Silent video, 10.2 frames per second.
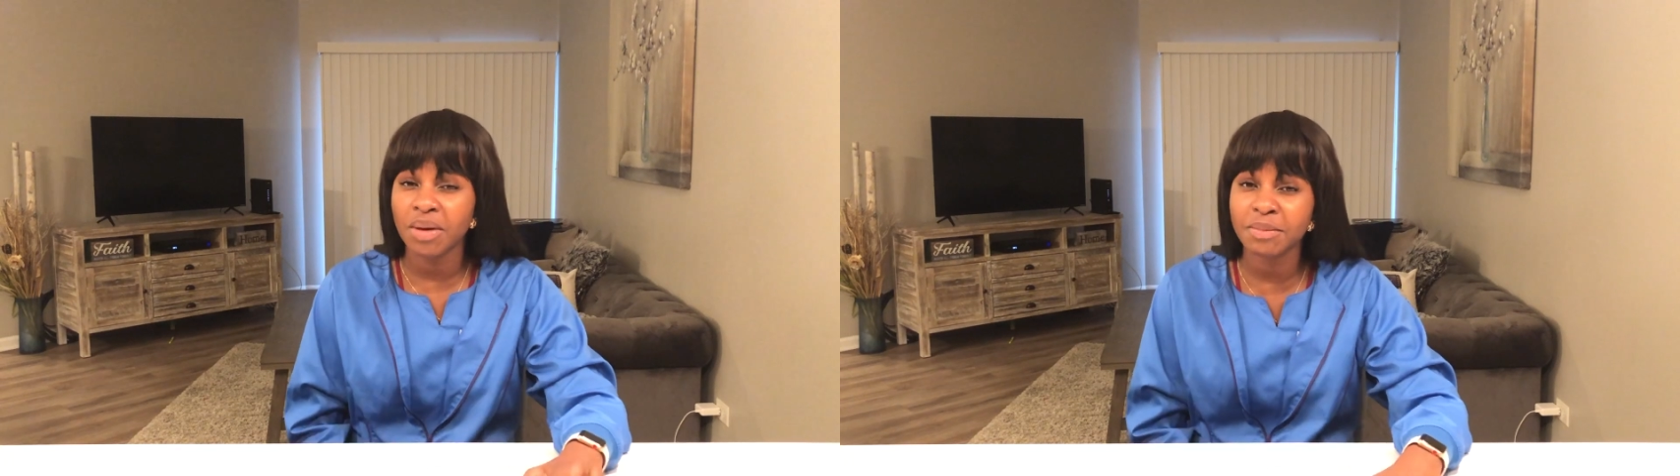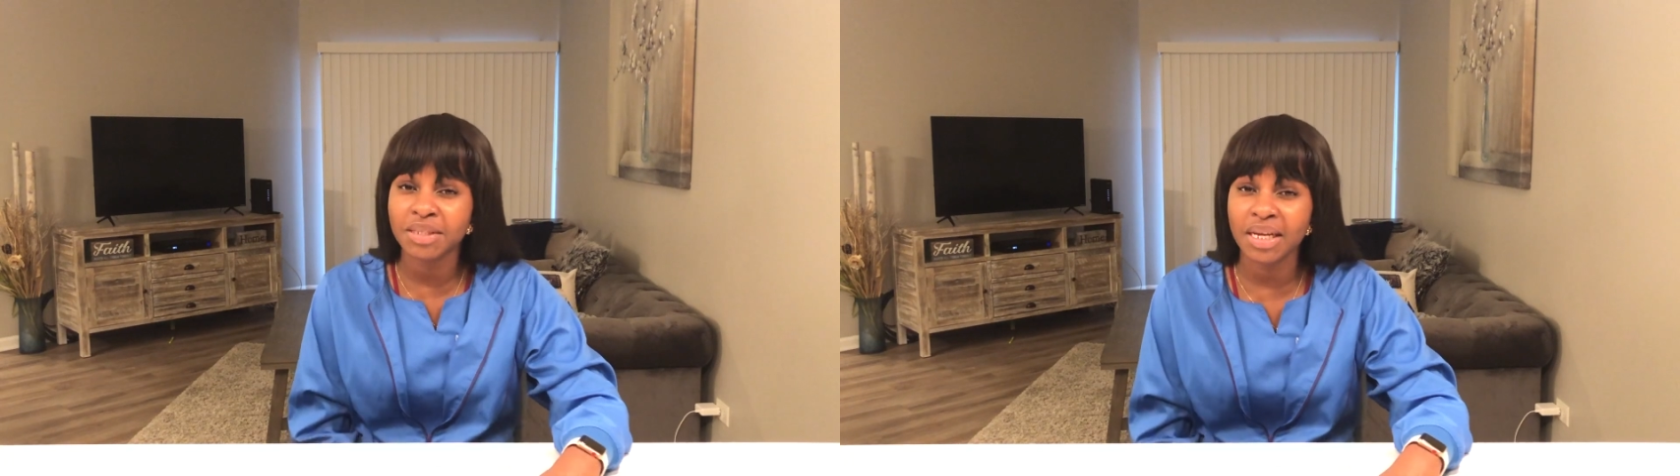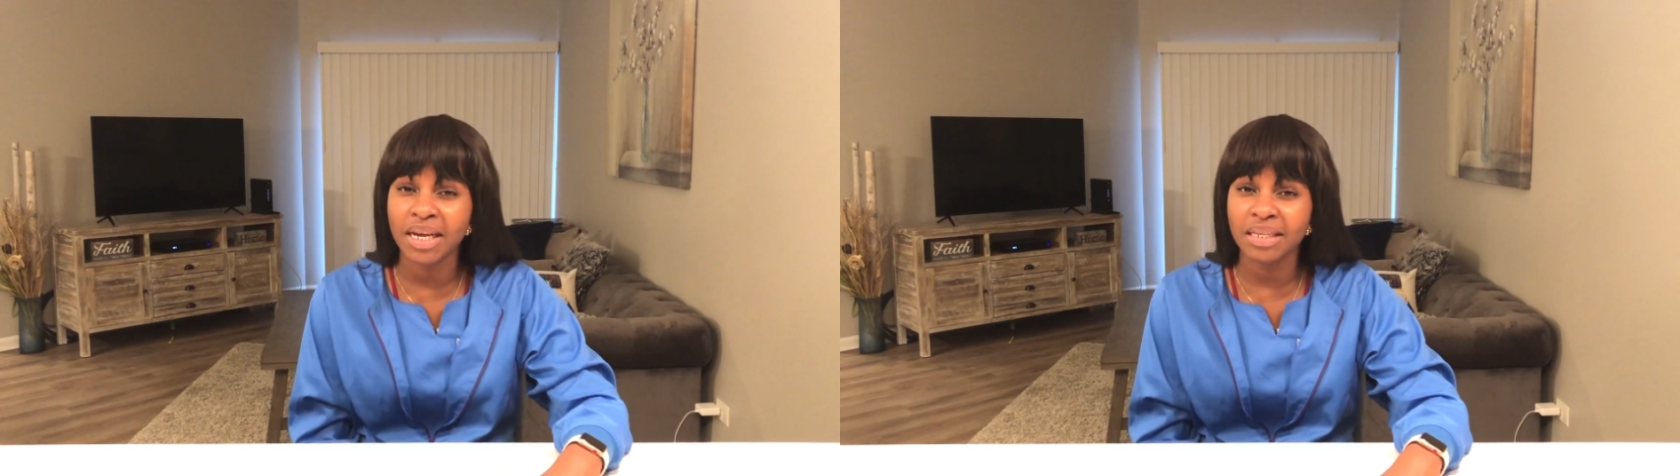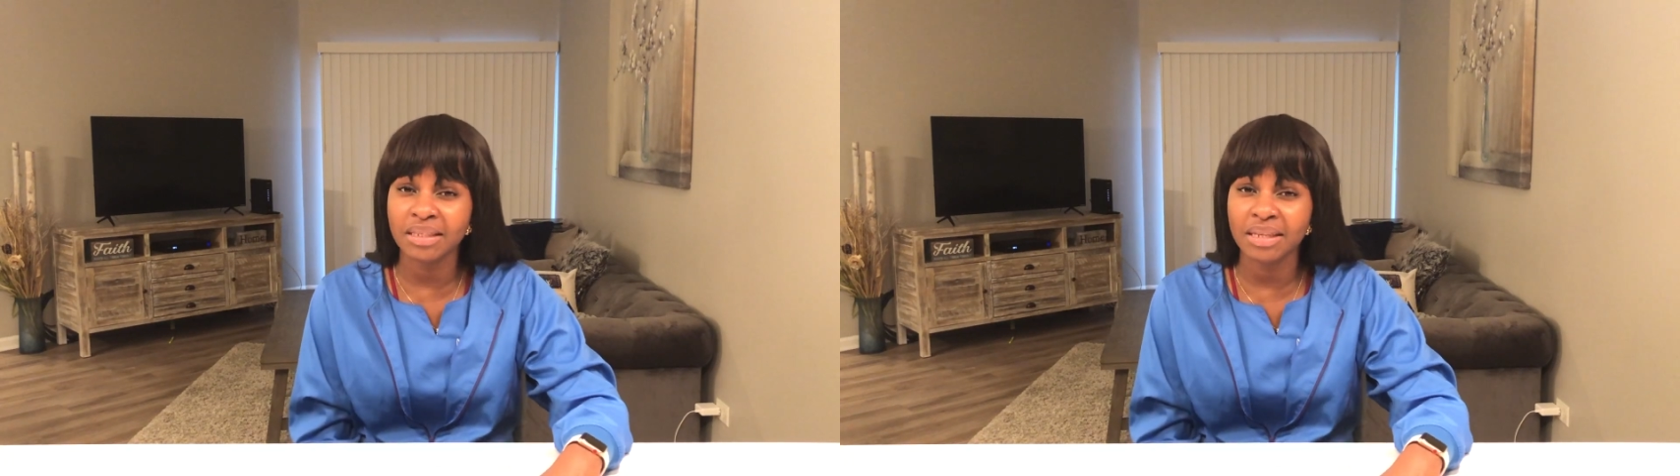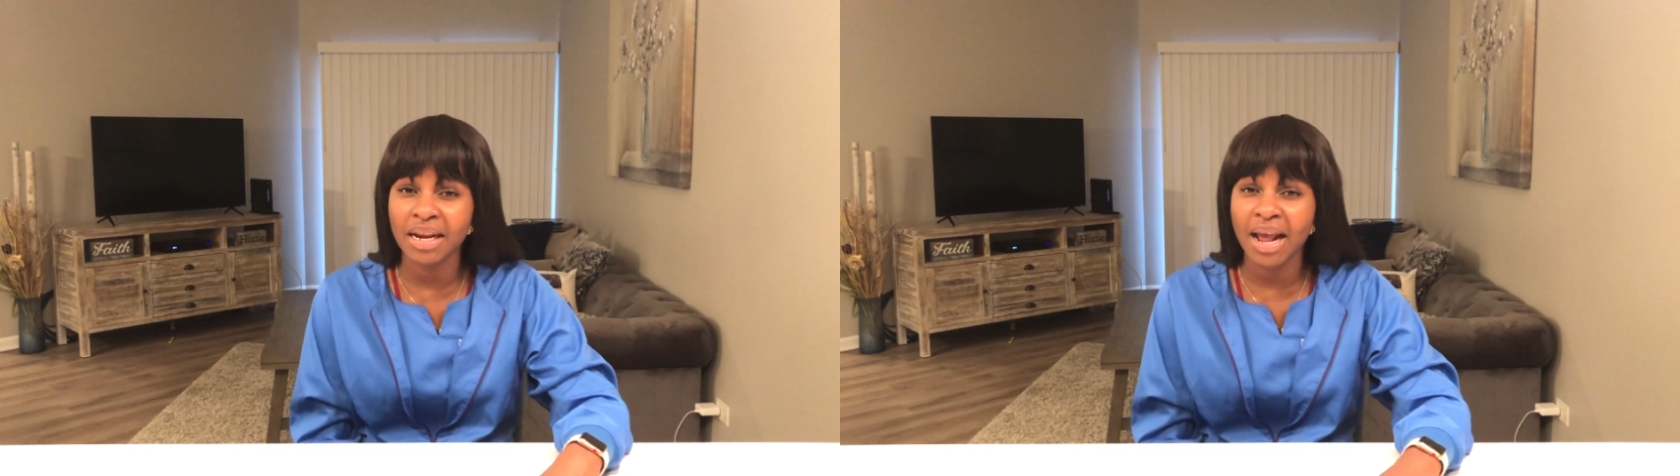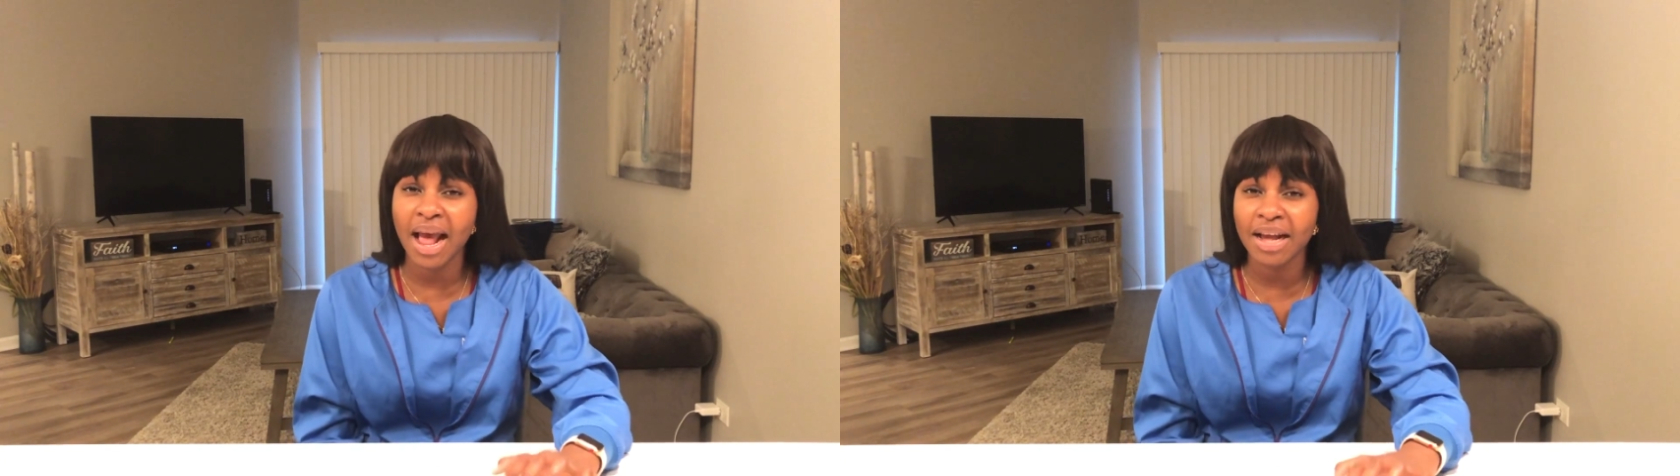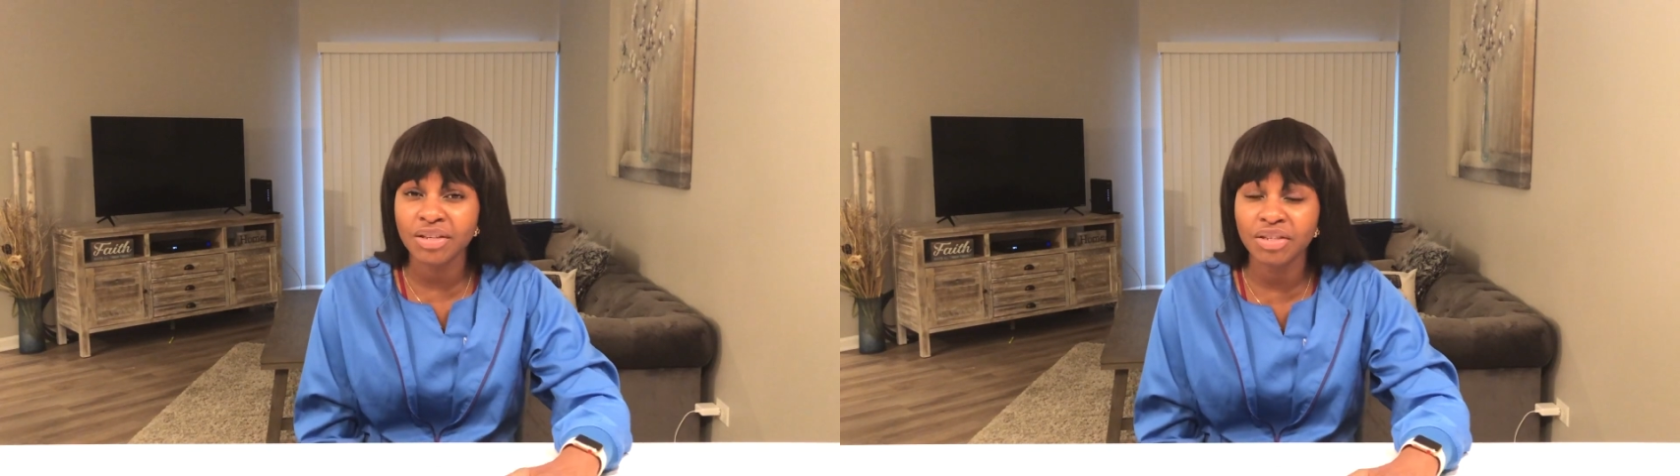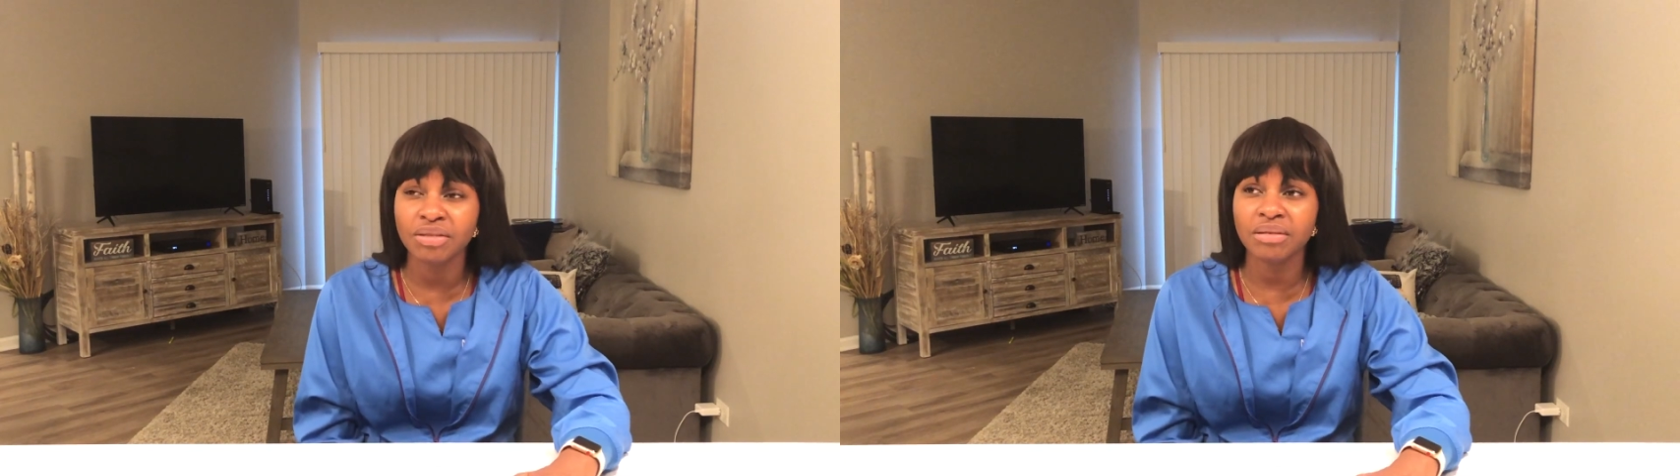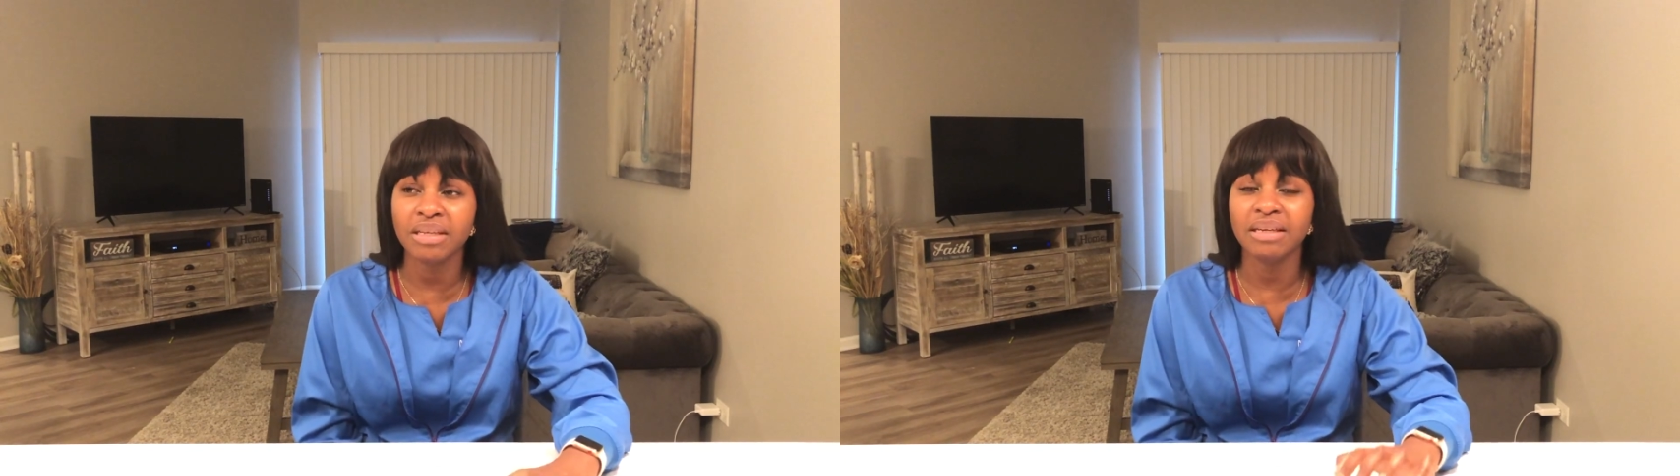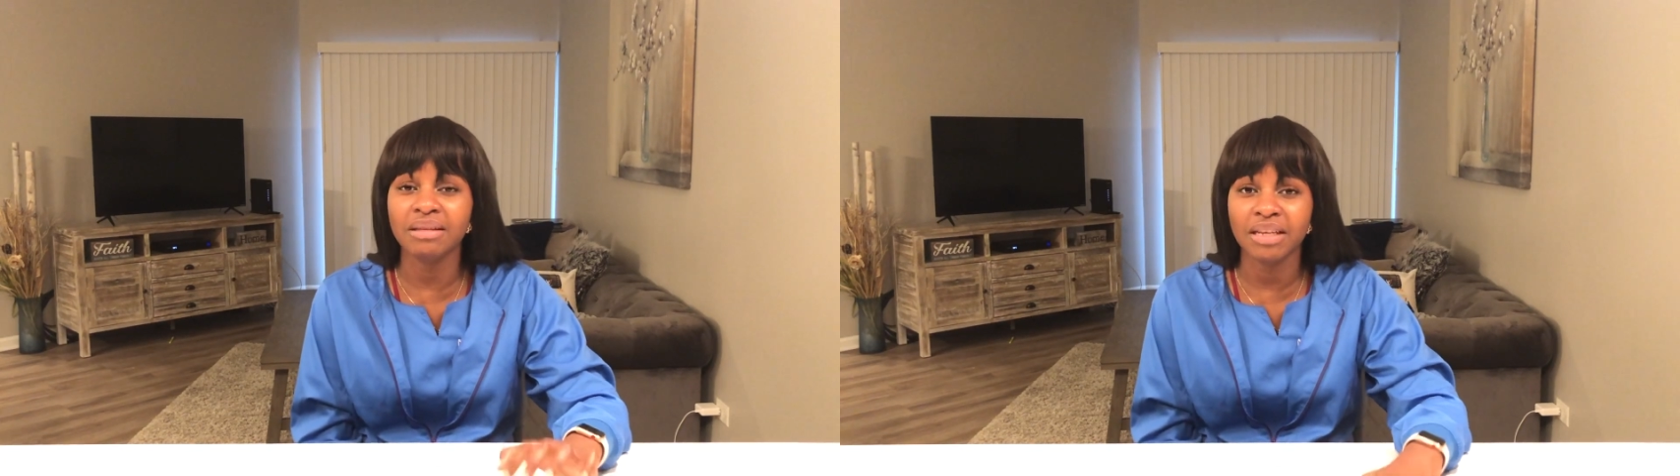websites that actually